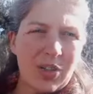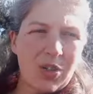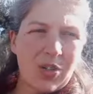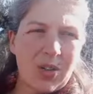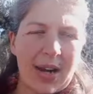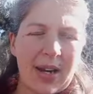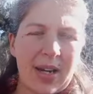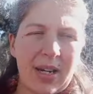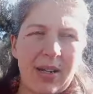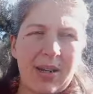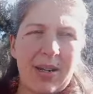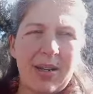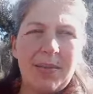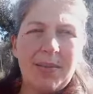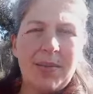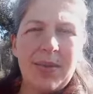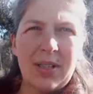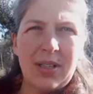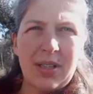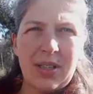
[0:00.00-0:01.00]
train
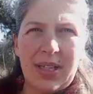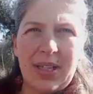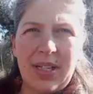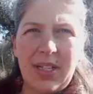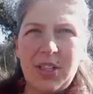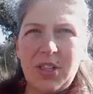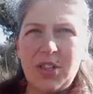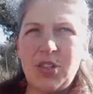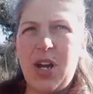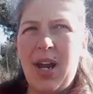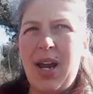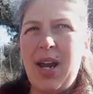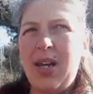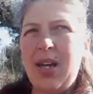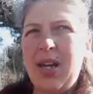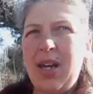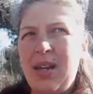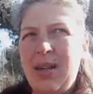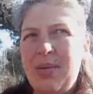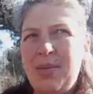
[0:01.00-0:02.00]
him and leash
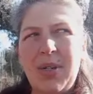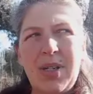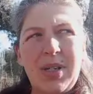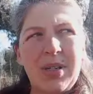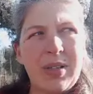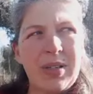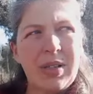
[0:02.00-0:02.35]
train him,